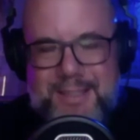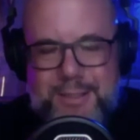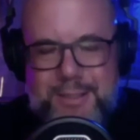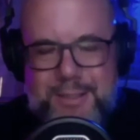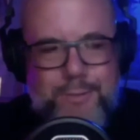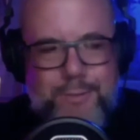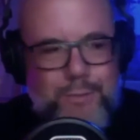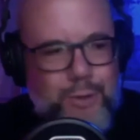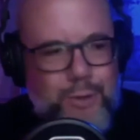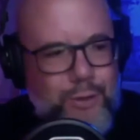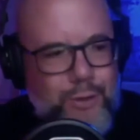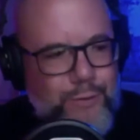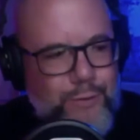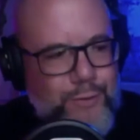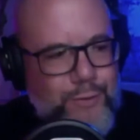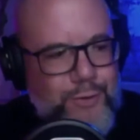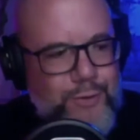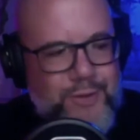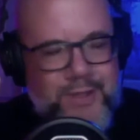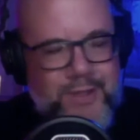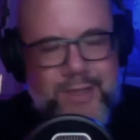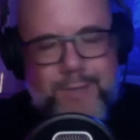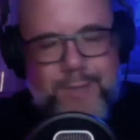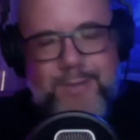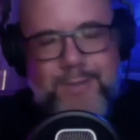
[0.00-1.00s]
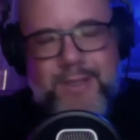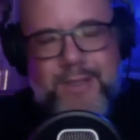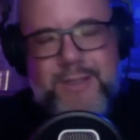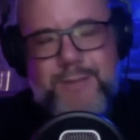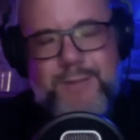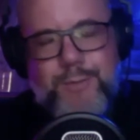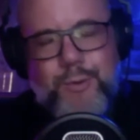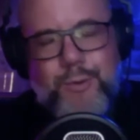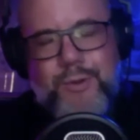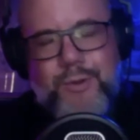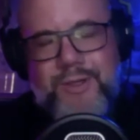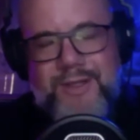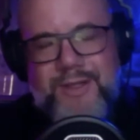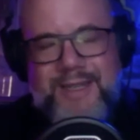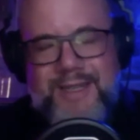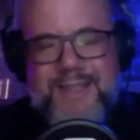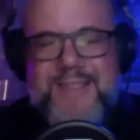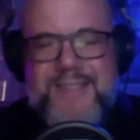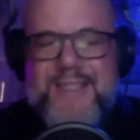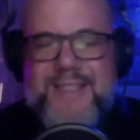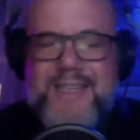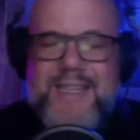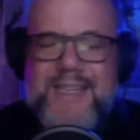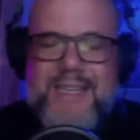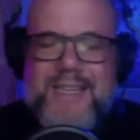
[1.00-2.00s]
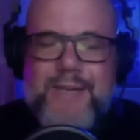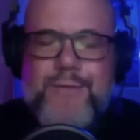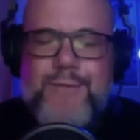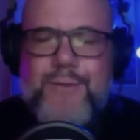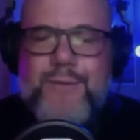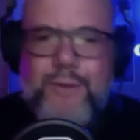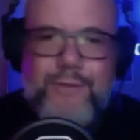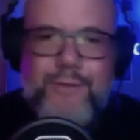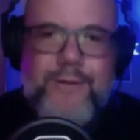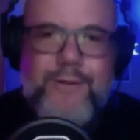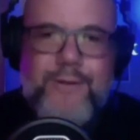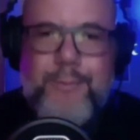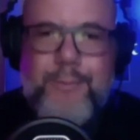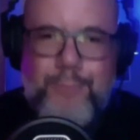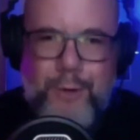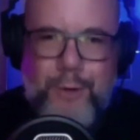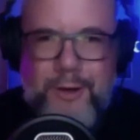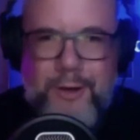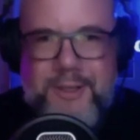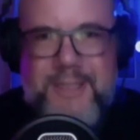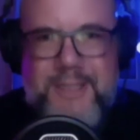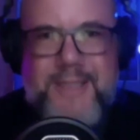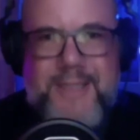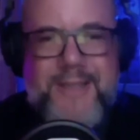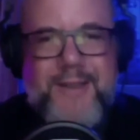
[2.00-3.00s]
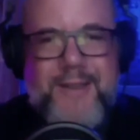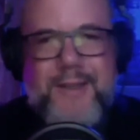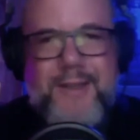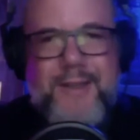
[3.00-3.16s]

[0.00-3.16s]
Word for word: the beautiful thing about sport, and that's the gift of our body,